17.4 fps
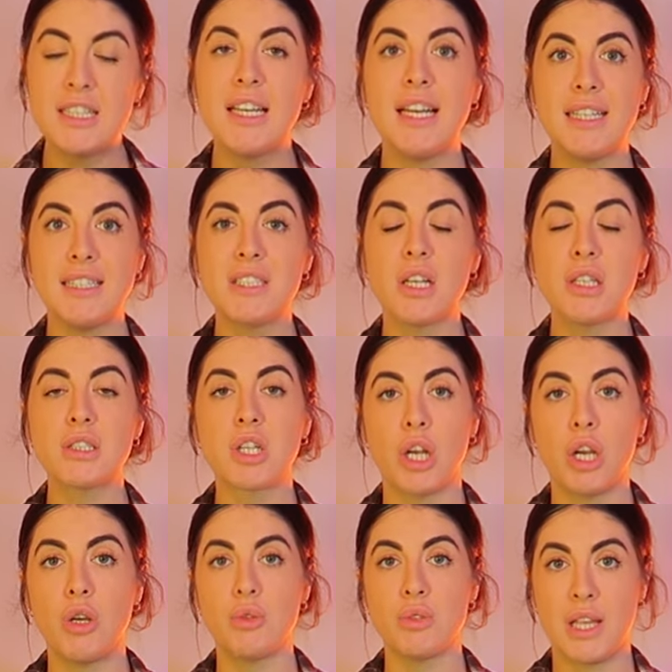It does
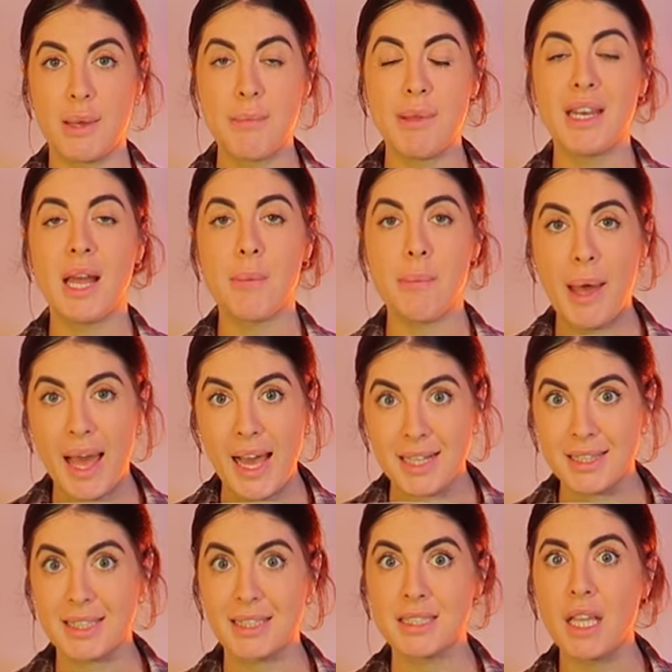close. I mean, I
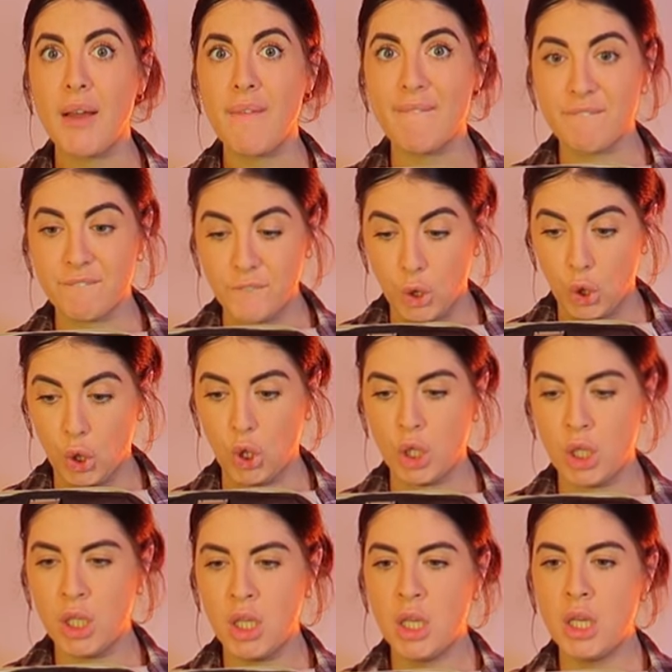packed this full.